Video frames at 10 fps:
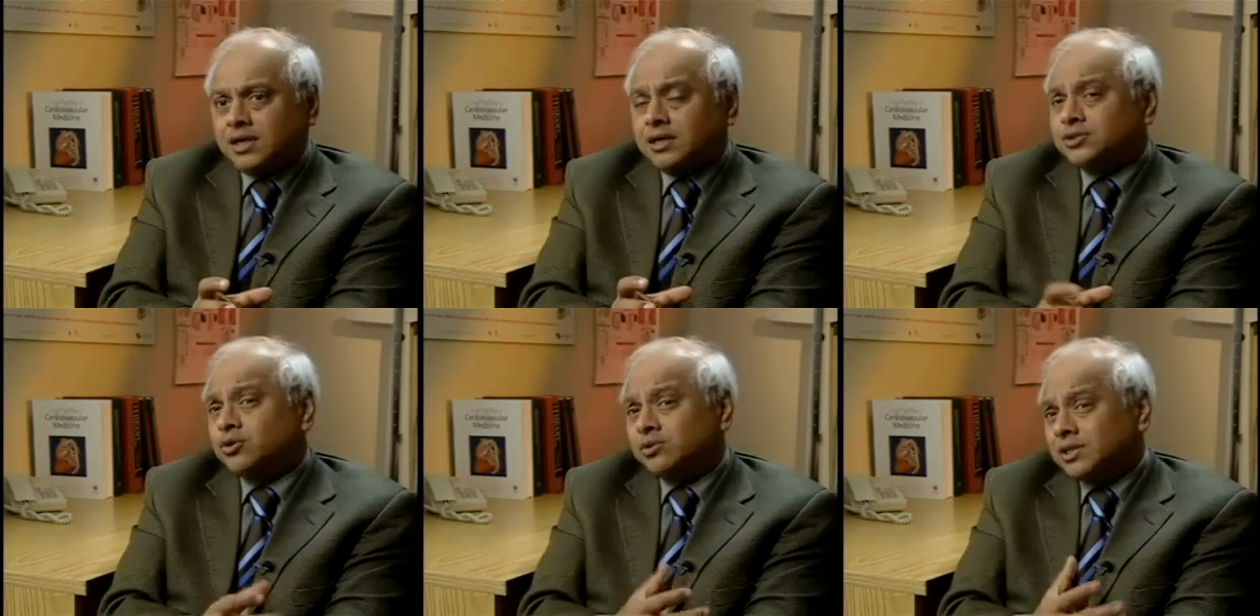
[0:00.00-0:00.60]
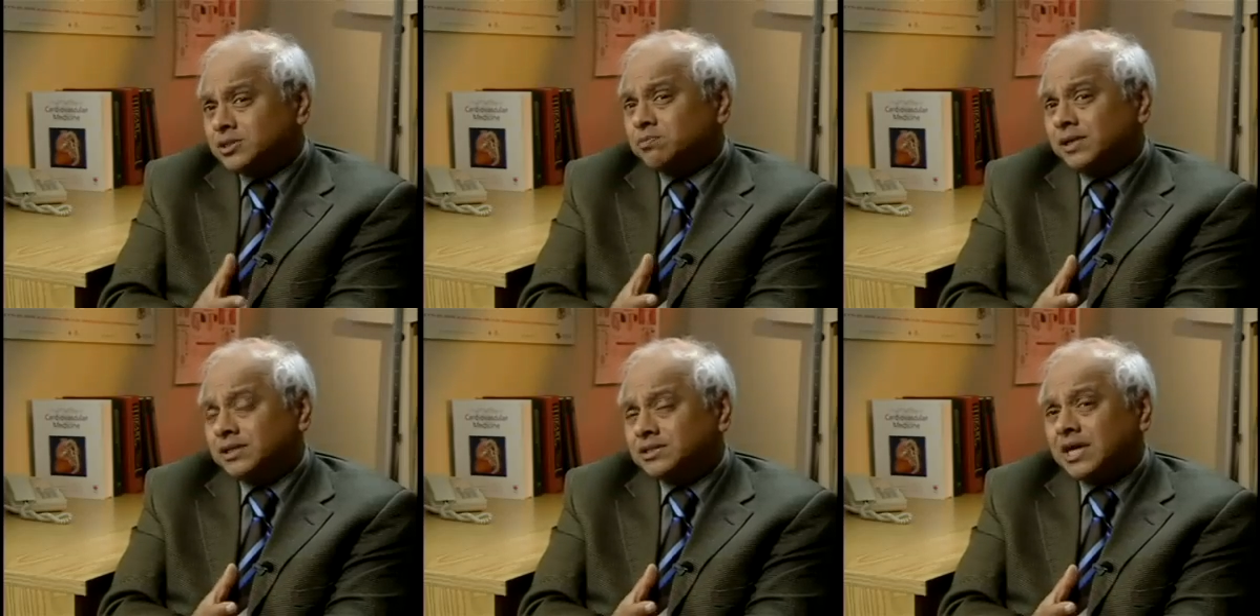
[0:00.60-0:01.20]
Uh, so this
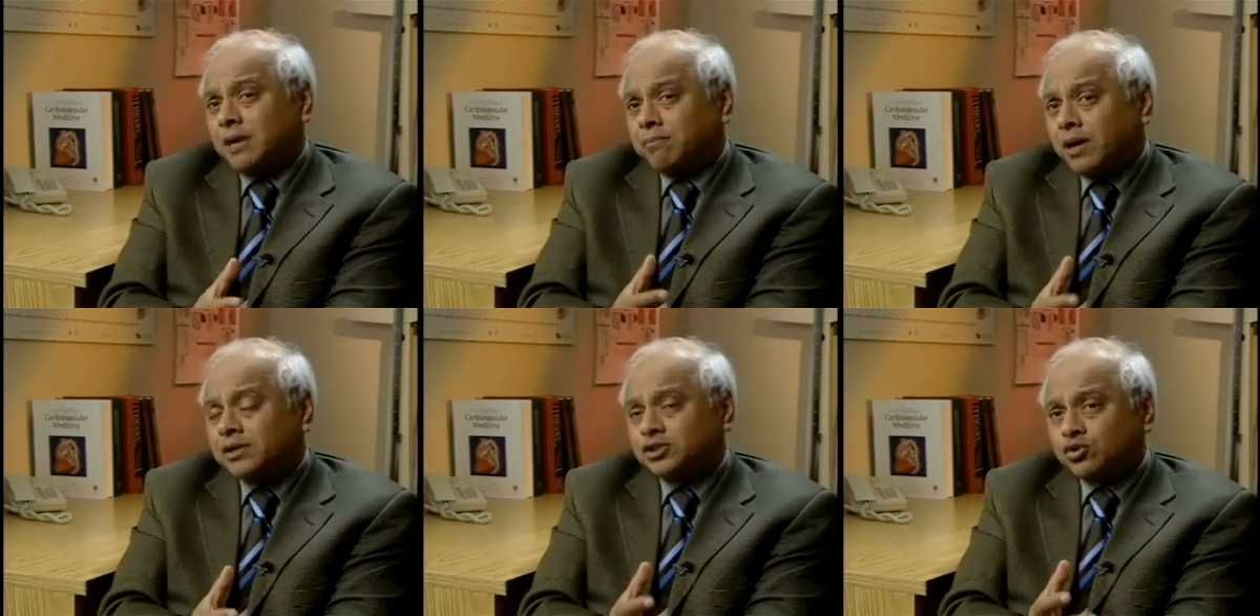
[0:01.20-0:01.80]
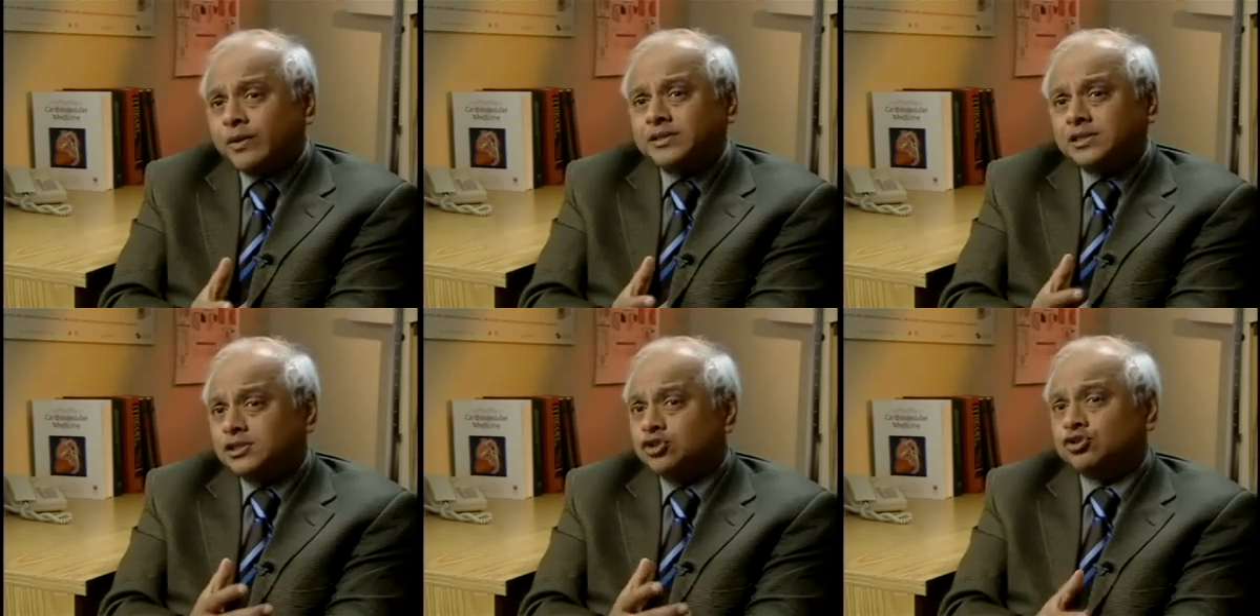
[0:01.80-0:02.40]
means about
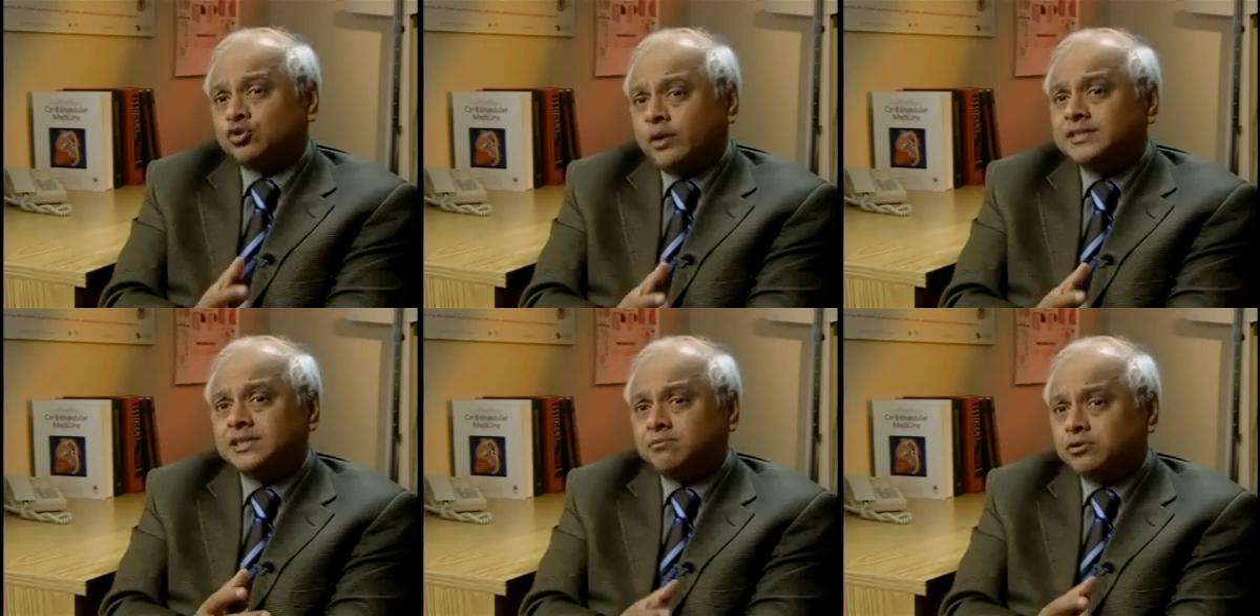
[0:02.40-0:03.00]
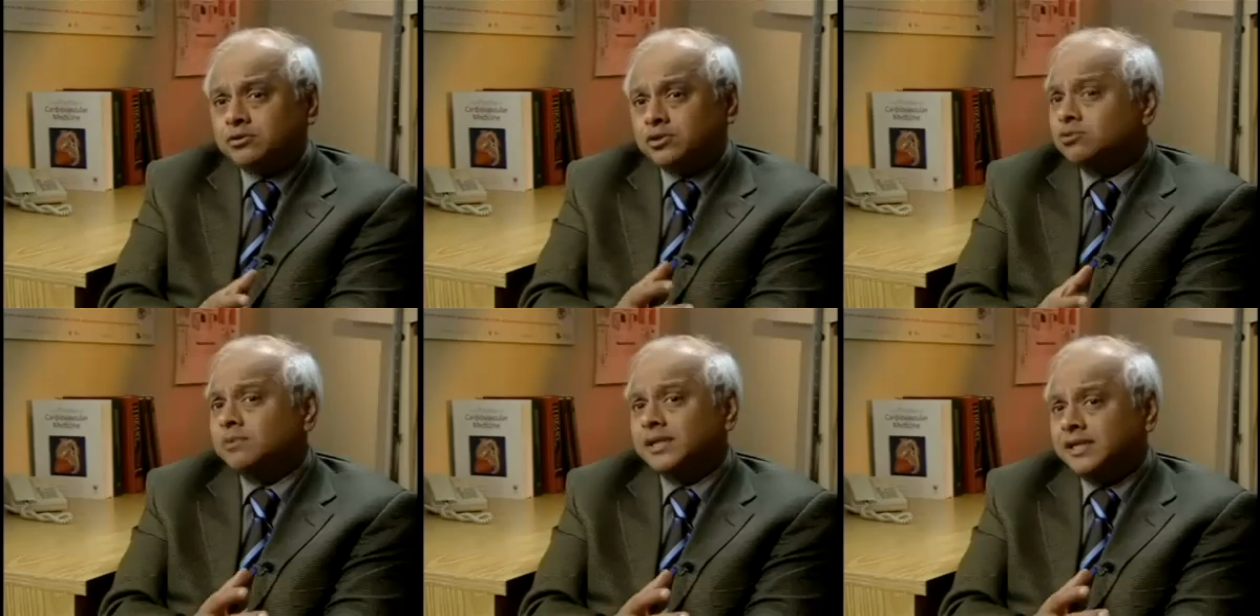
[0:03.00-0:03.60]
20 to
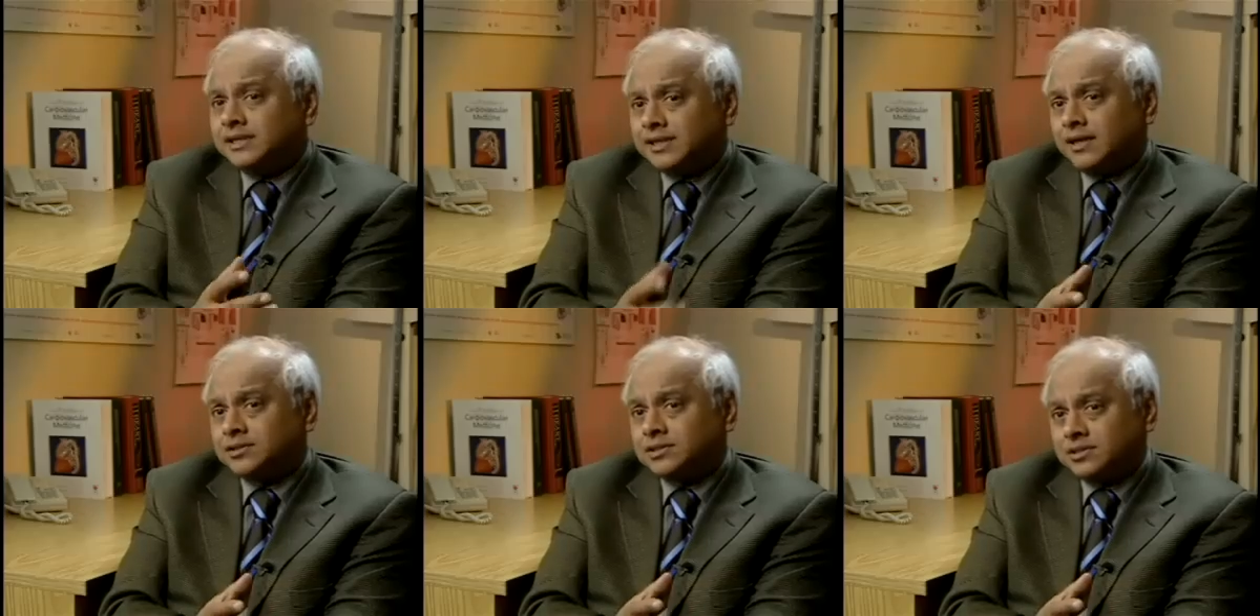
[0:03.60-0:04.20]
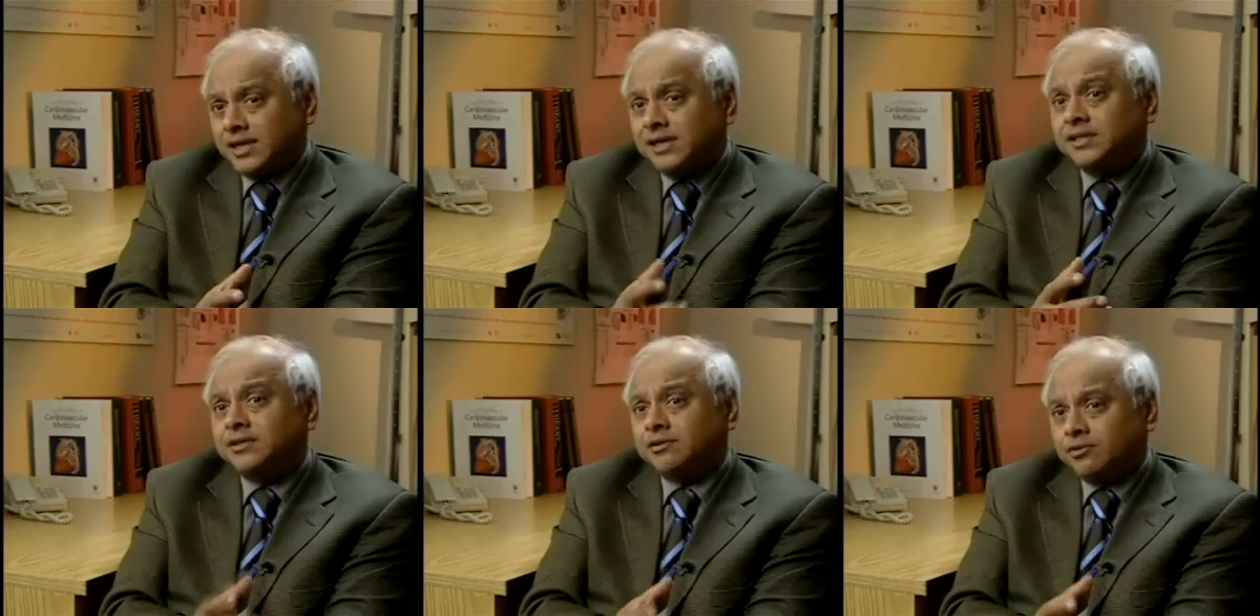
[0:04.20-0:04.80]
22 million deaths a
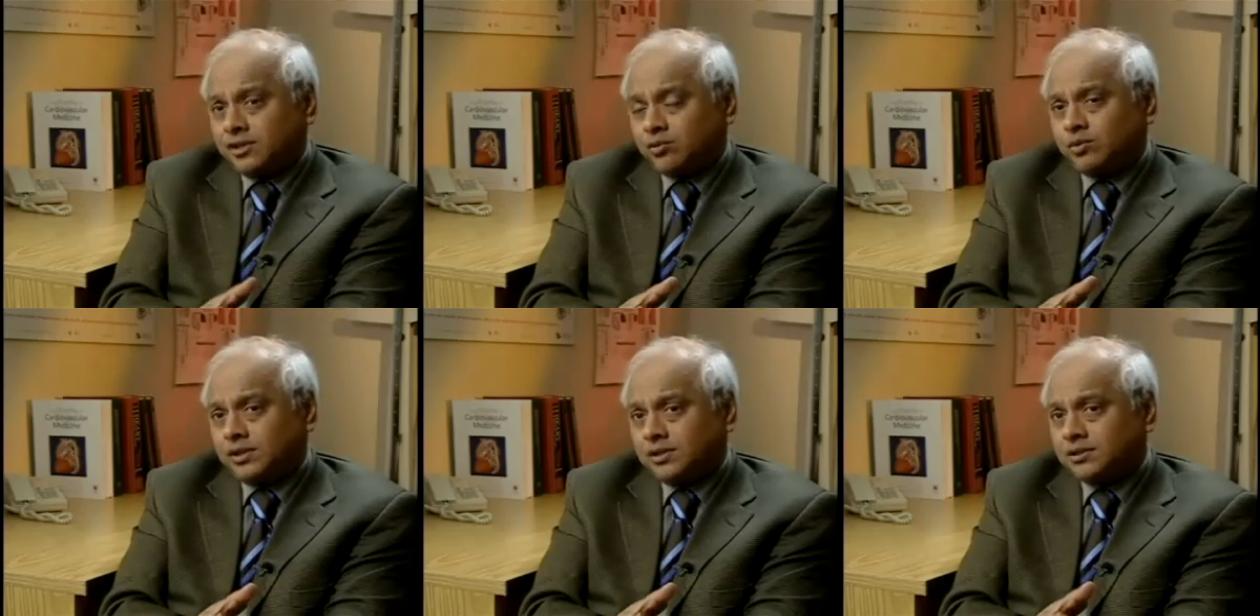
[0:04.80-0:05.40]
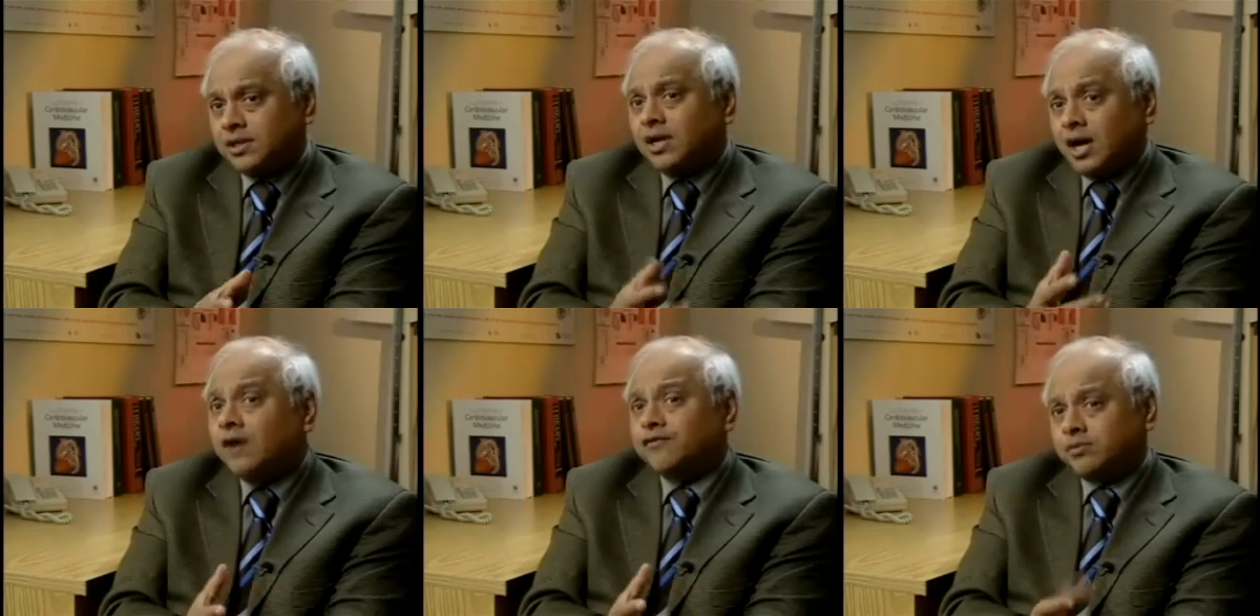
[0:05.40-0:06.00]
year in the world
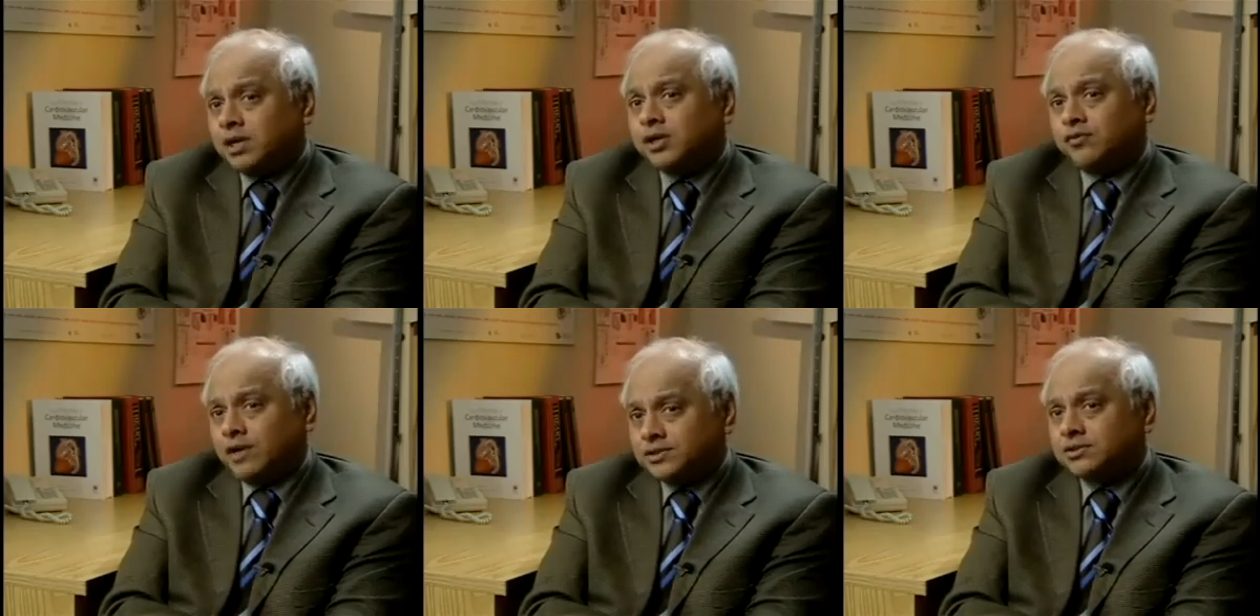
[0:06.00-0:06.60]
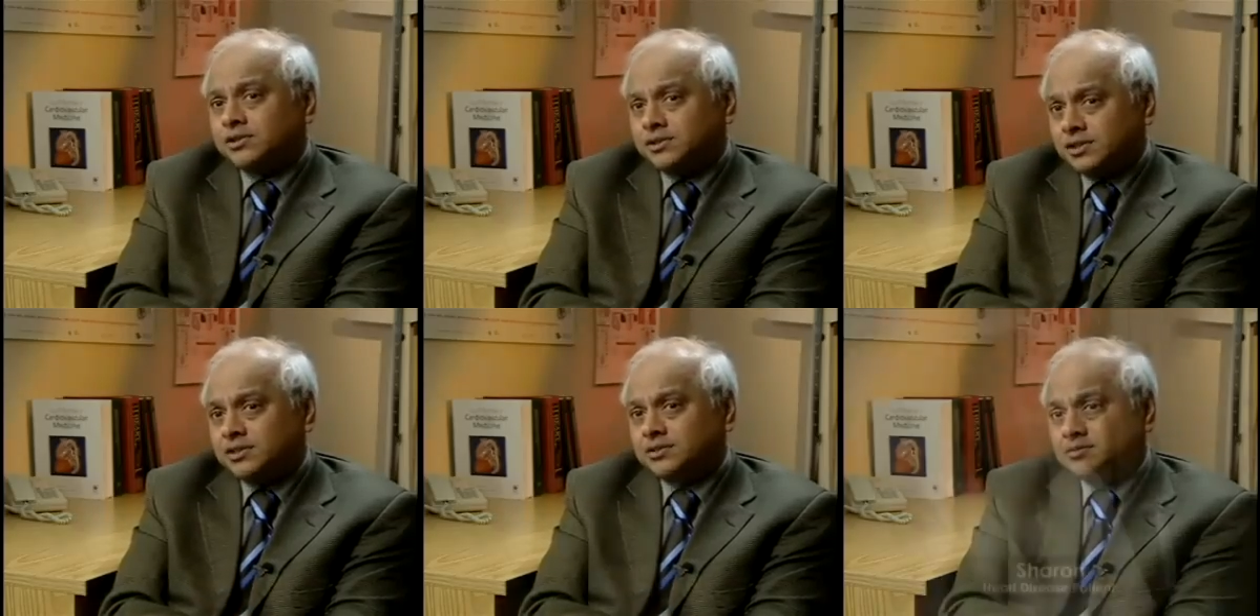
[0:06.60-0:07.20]
are from cardiovascular
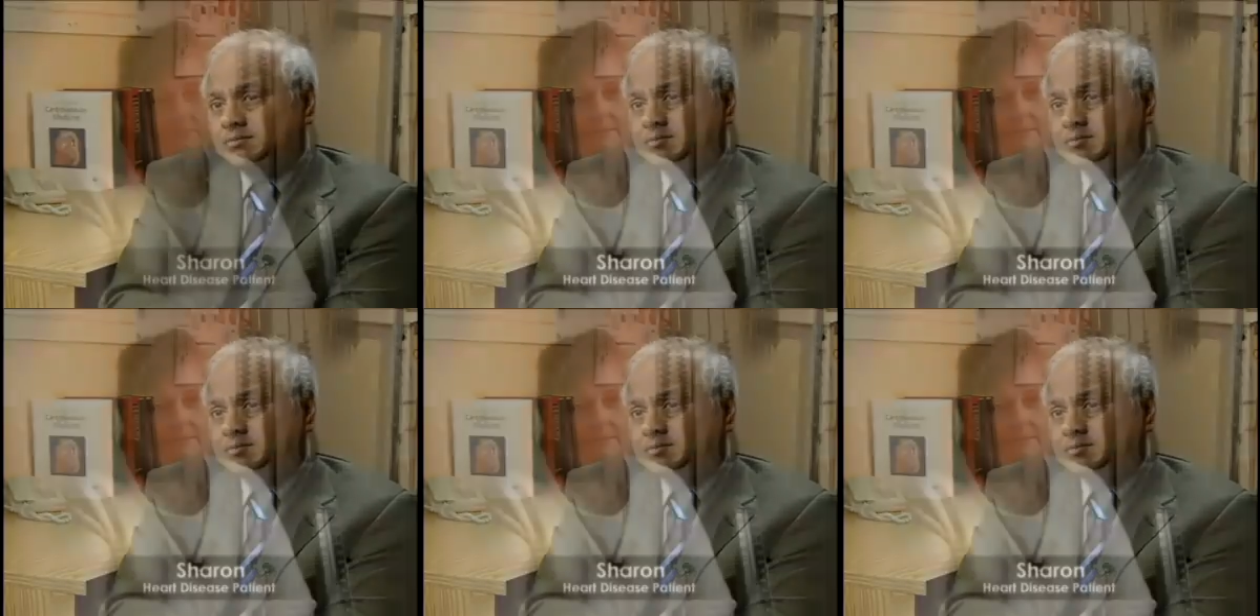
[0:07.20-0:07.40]
disease.